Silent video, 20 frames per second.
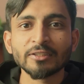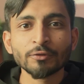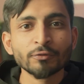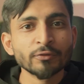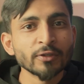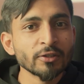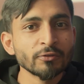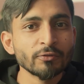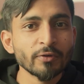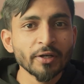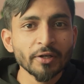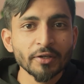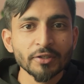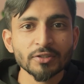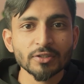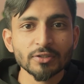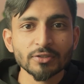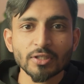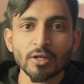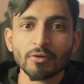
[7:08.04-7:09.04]
different
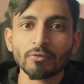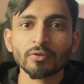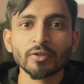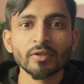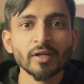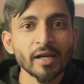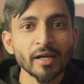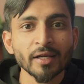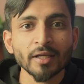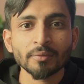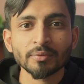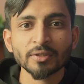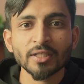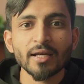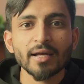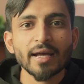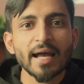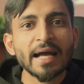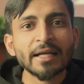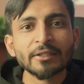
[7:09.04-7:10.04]
variations of creatives,
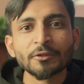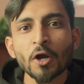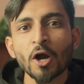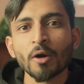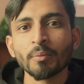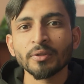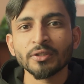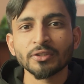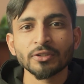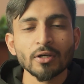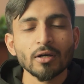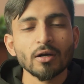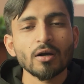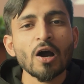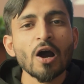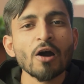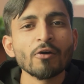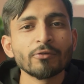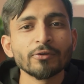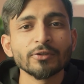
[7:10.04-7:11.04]
ad copies,
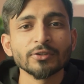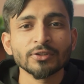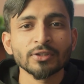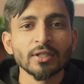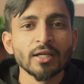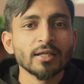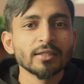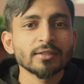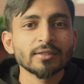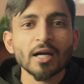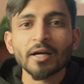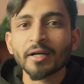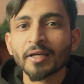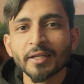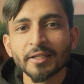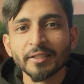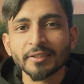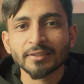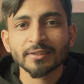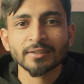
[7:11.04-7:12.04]
offers,
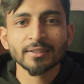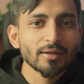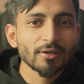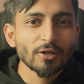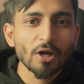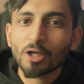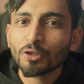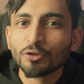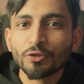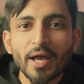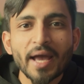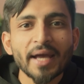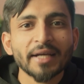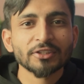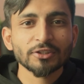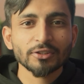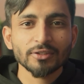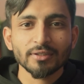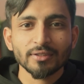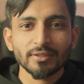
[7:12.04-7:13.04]
targetings, call to
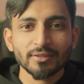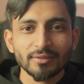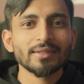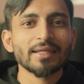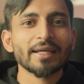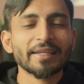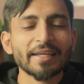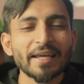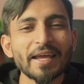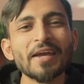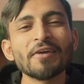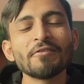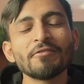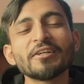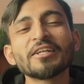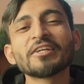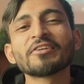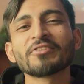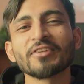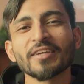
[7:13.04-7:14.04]
action, like
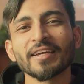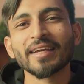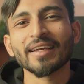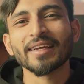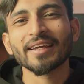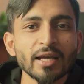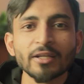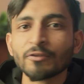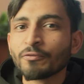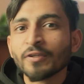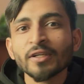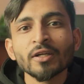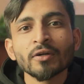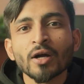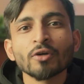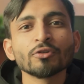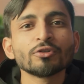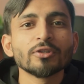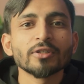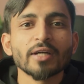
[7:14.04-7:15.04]
everything, and figure
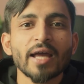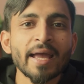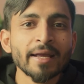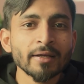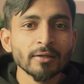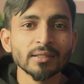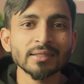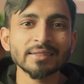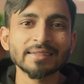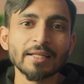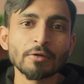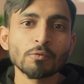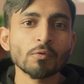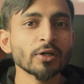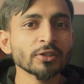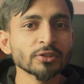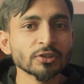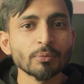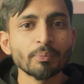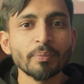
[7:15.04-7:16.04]
out the angles that
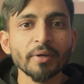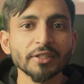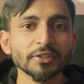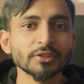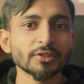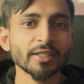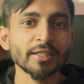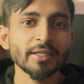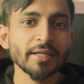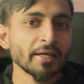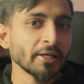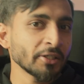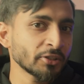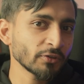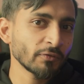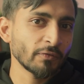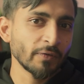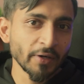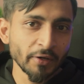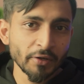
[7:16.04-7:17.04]
works the best in each
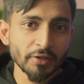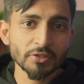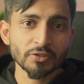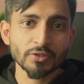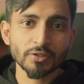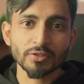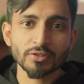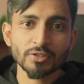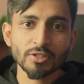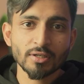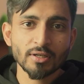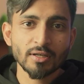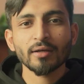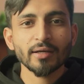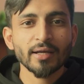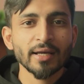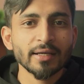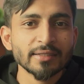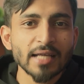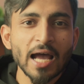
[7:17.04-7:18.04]
variations.
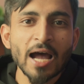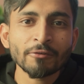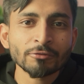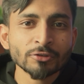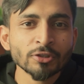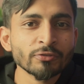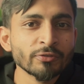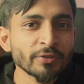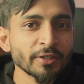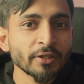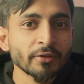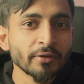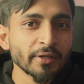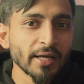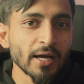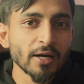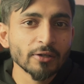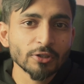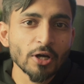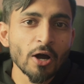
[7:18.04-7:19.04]
And after figuring
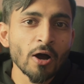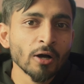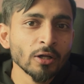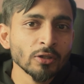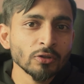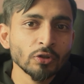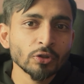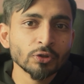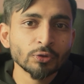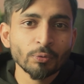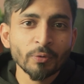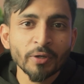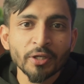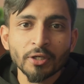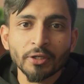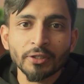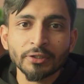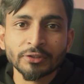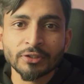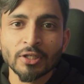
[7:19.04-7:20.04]
out all those
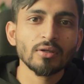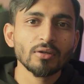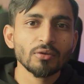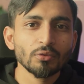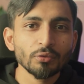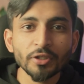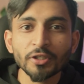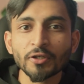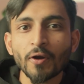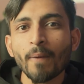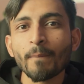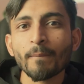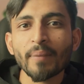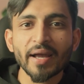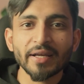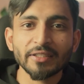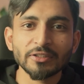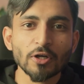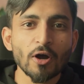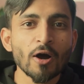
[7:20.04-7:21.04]
winners, we
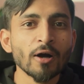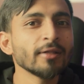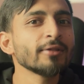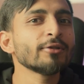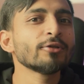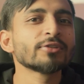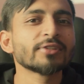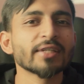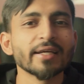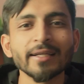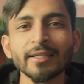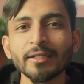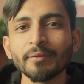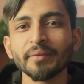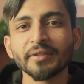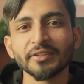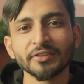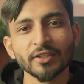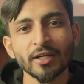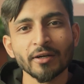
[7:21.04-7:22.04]
combined all those
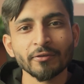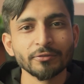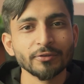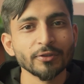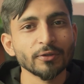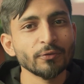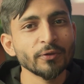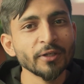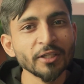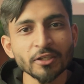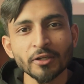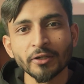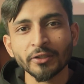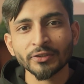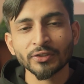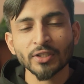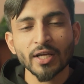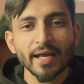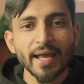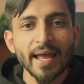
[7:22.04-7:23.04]
elements of the
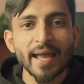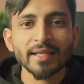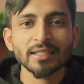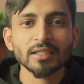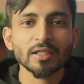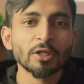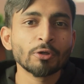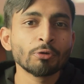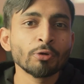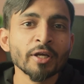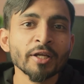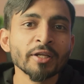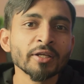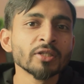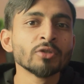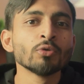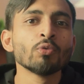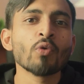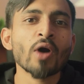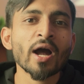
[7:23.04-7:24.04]
winners and
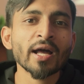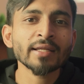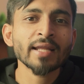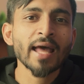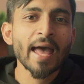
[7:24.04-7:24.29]
created one